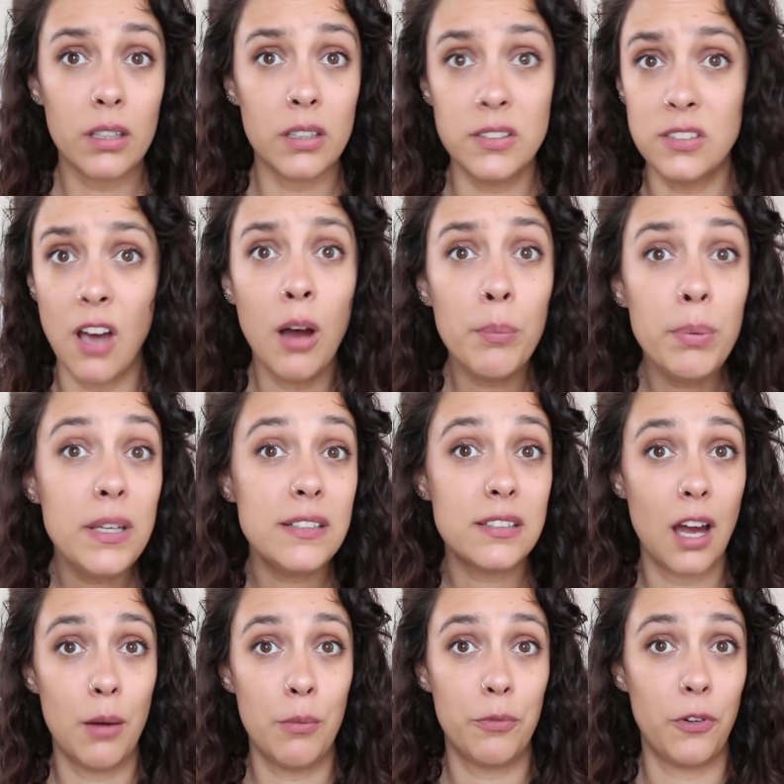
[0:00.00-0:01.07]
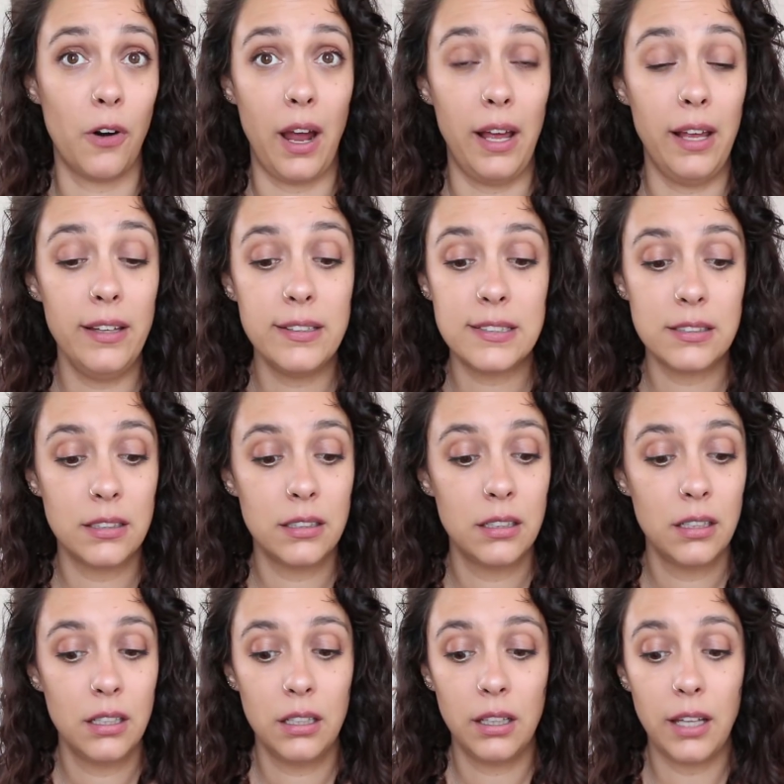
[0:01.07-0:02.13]
zombies come for us,
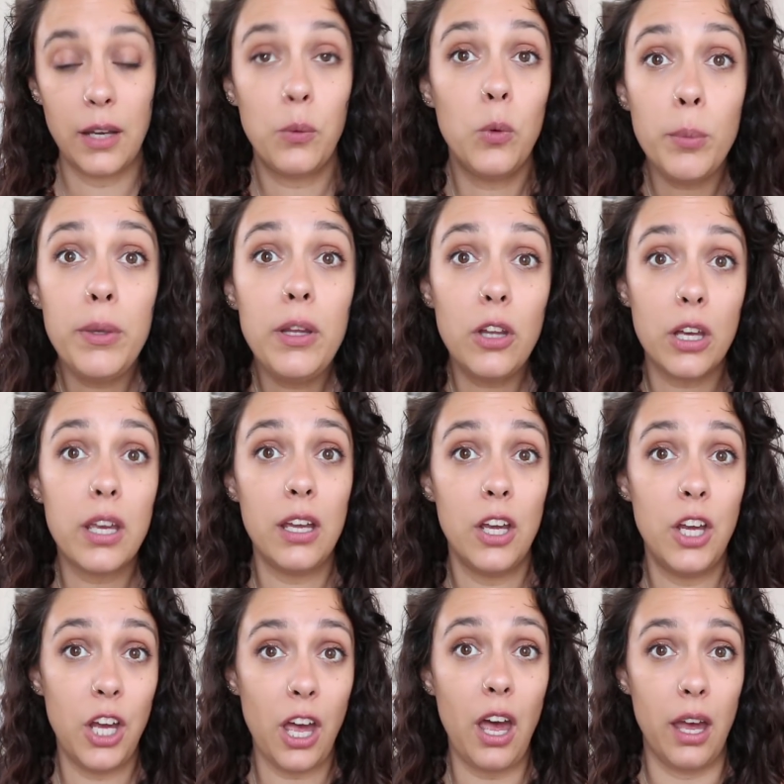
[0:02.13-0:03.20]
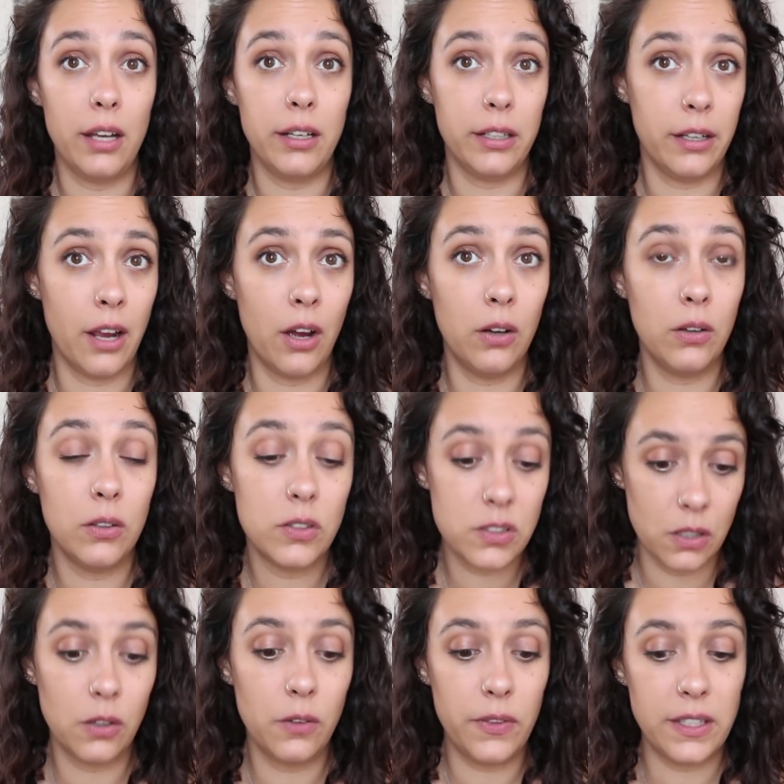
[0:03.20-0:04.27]
like, we'll be looking good, you know?
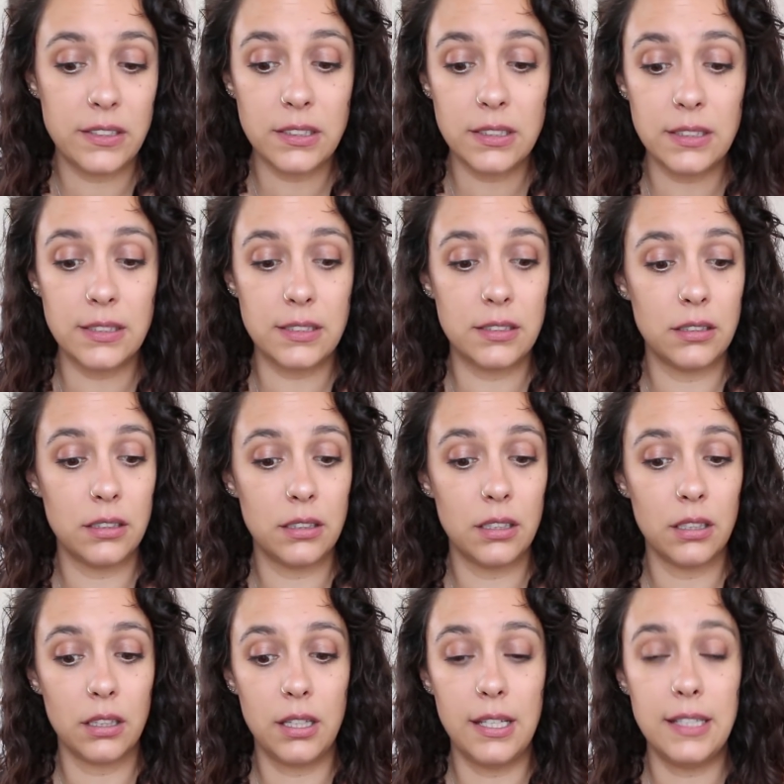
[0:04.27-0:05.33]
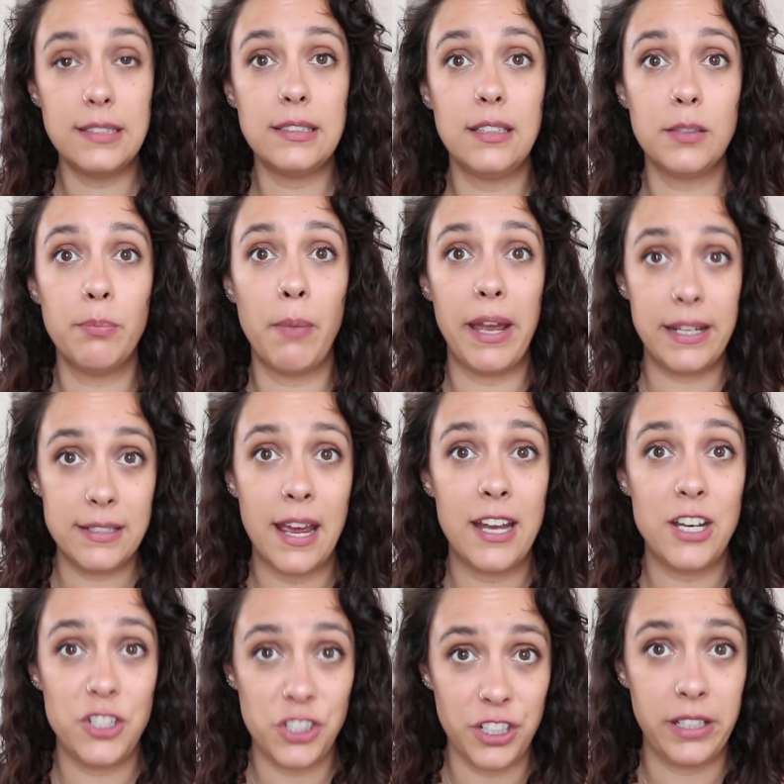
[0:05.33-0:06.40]
So this is my
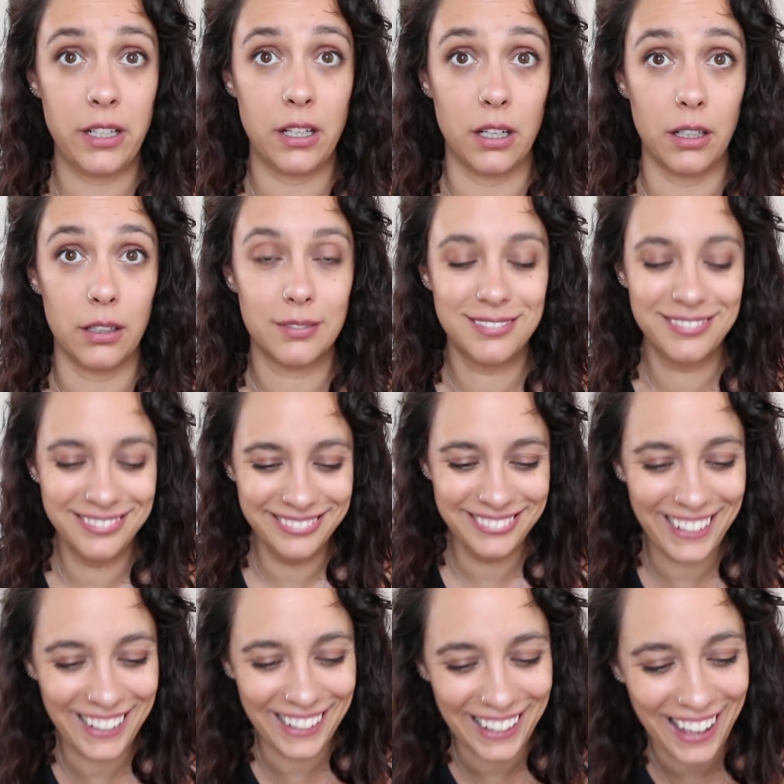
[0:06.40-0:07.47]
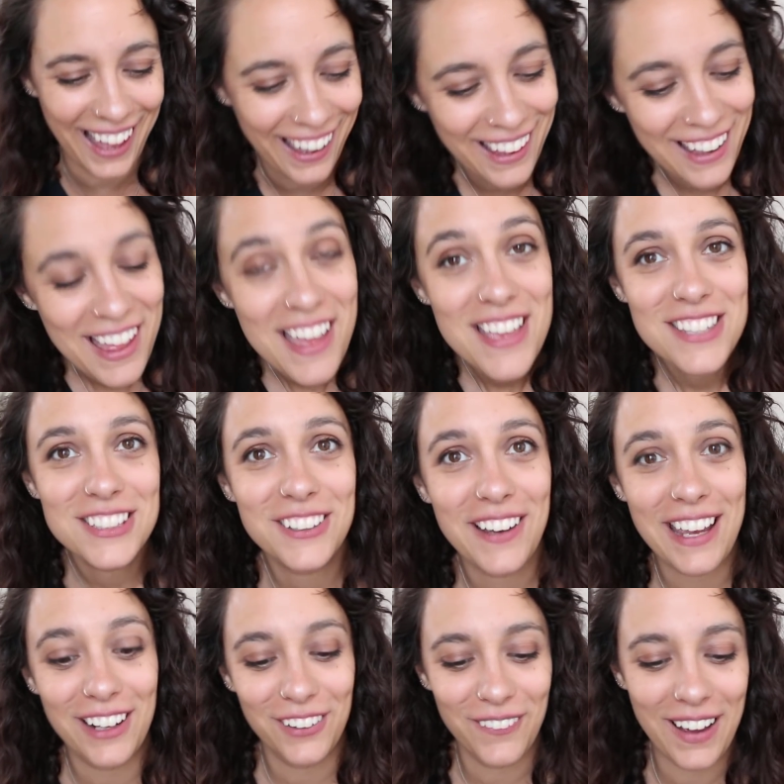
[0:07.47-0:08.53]
intention here. So
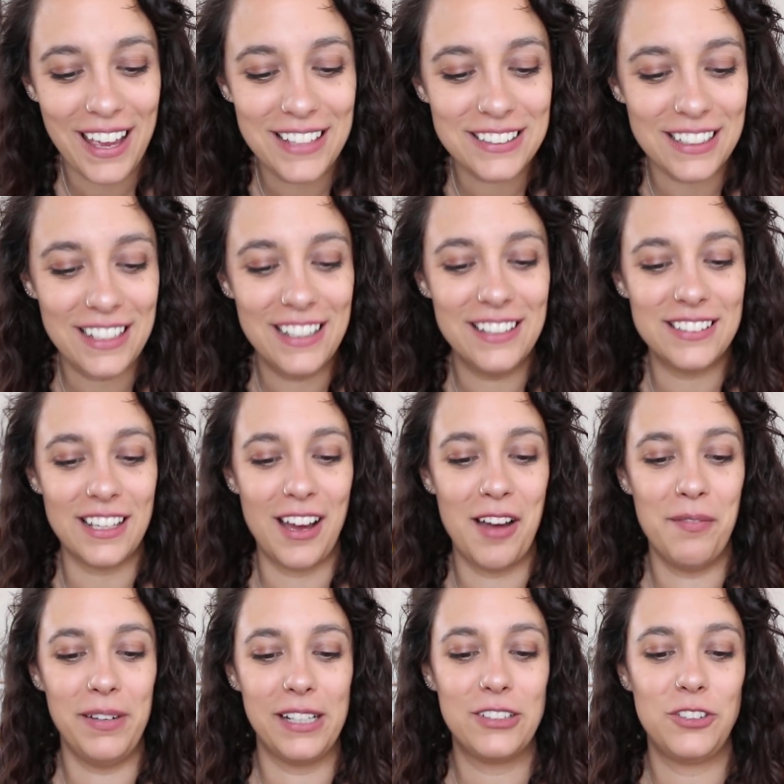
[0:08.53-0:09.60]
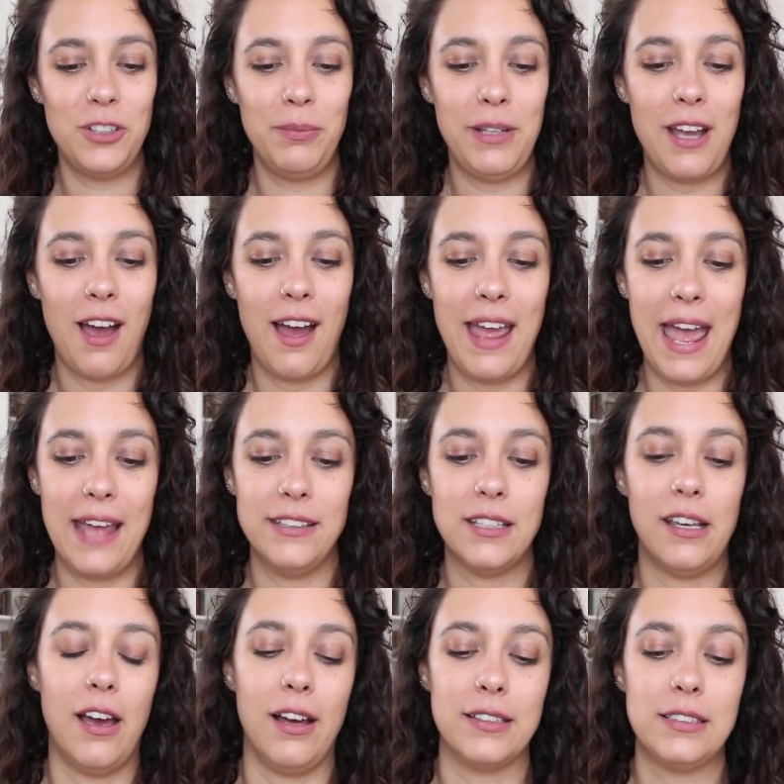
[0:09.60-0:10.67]
Edelweiss is an extremely high
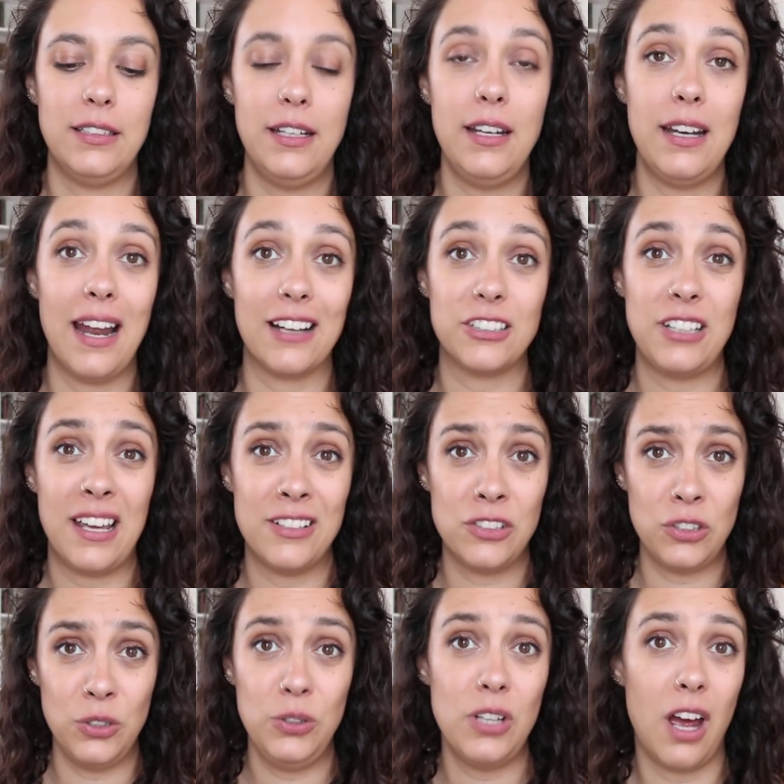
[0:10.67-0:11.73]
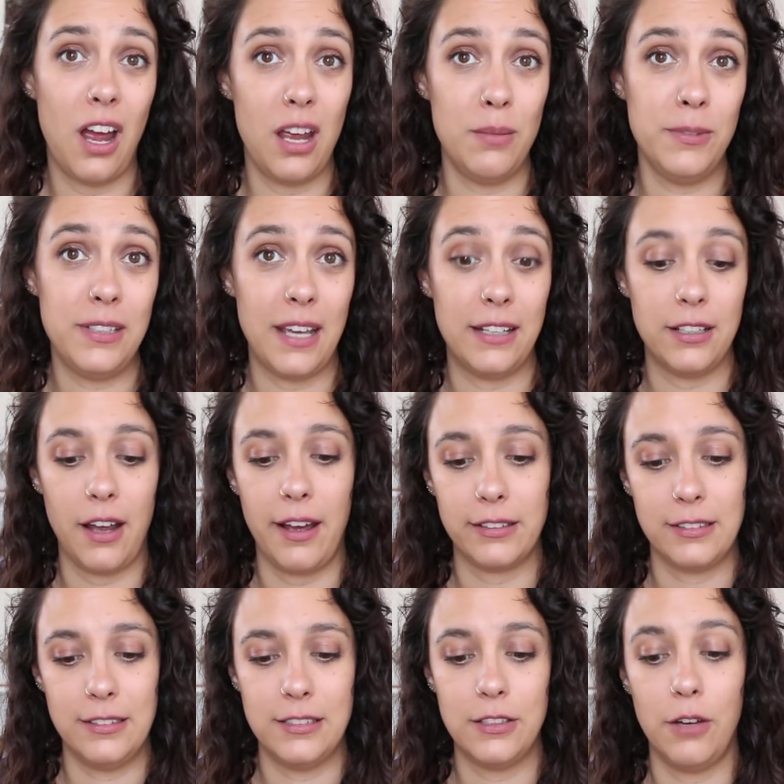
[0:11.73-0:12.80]
antioxidant. It actually has 2 times the
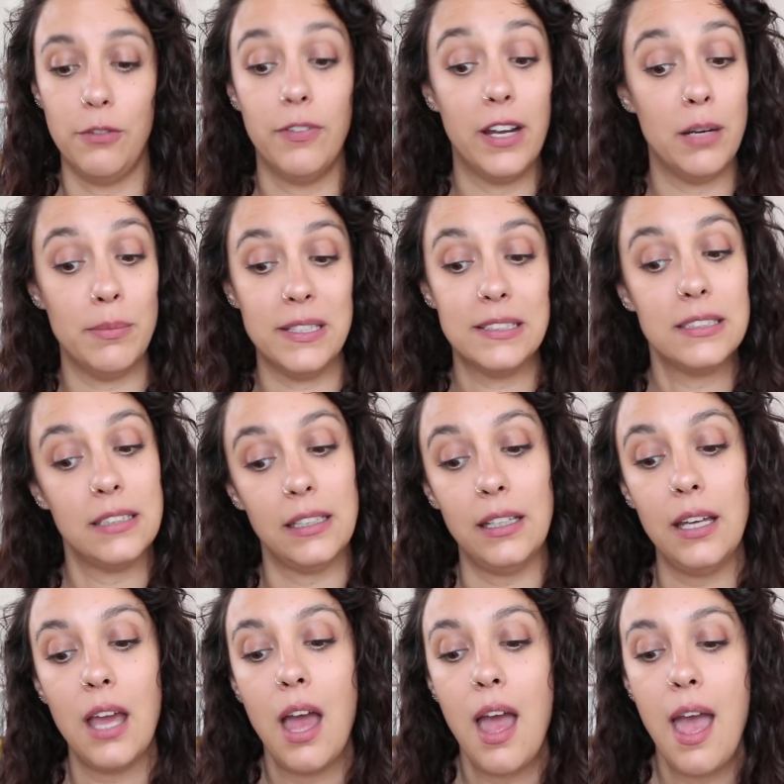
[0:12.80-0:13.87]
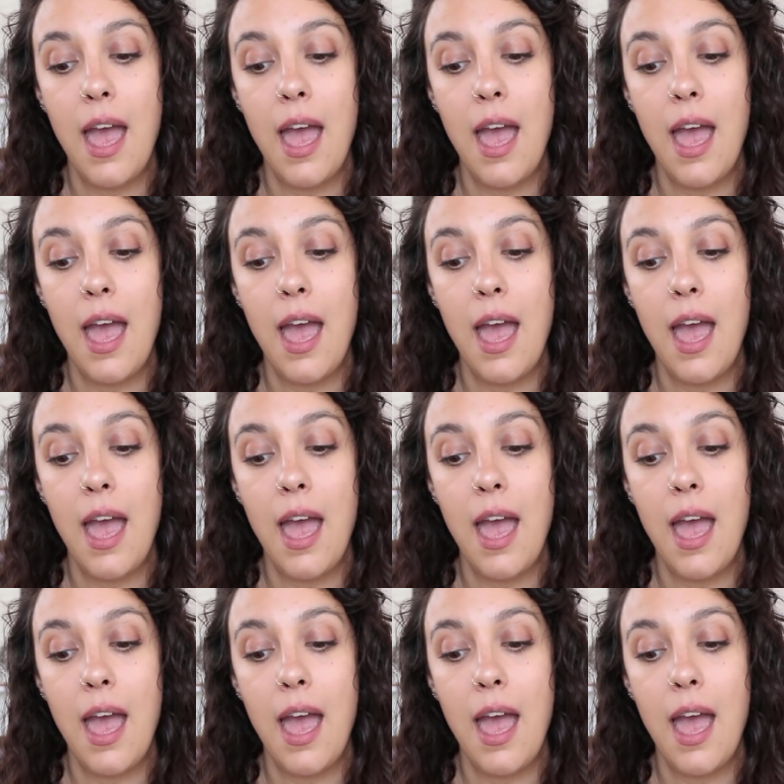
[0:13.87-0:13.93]
antioxidants of vitamin C,